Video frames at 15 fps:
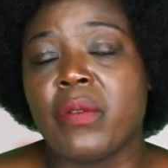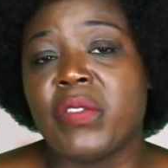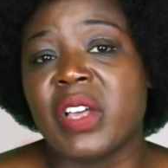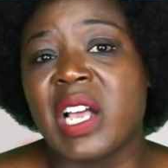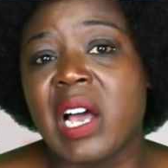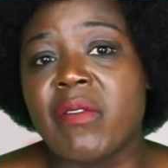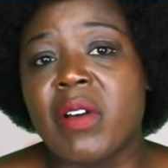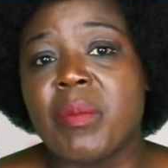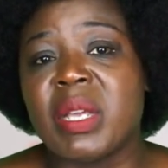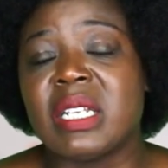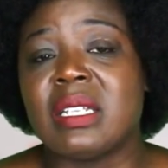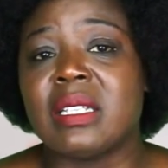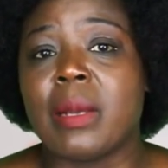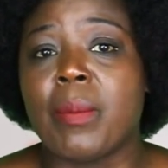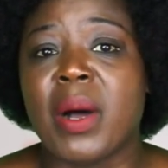if the
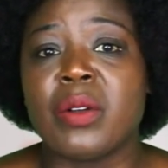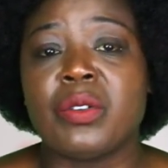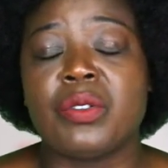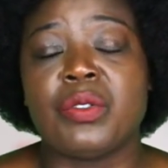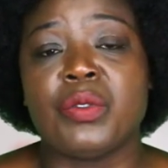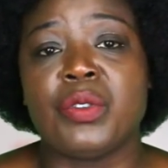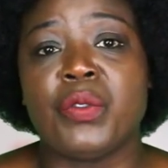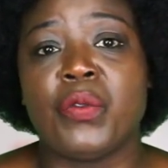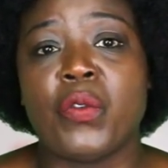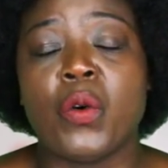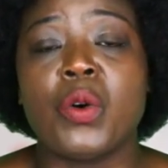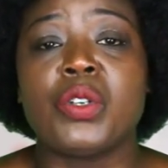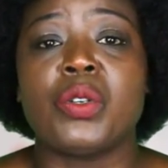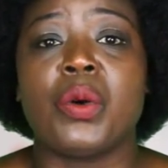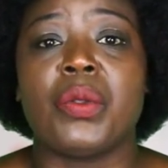government is about to
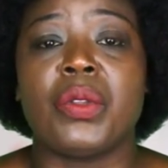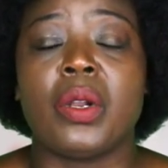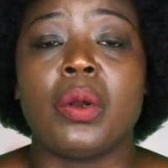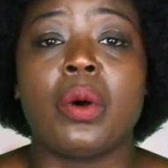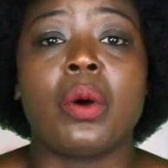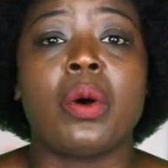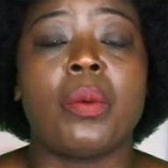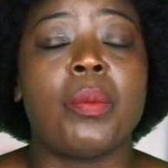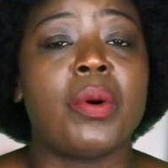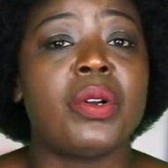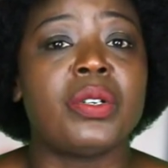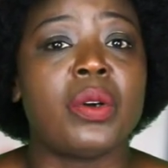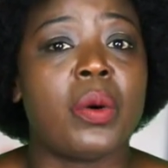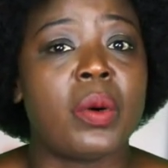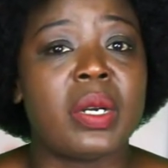default on the local
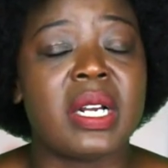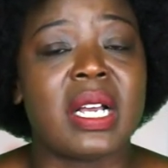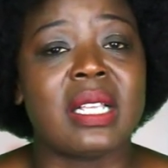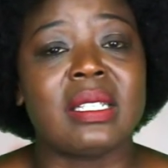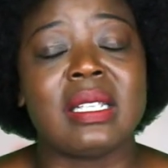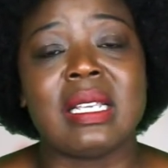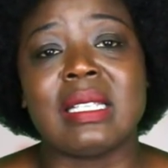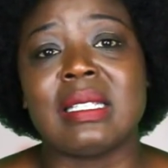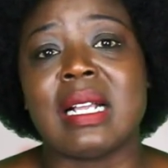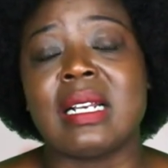bondholders is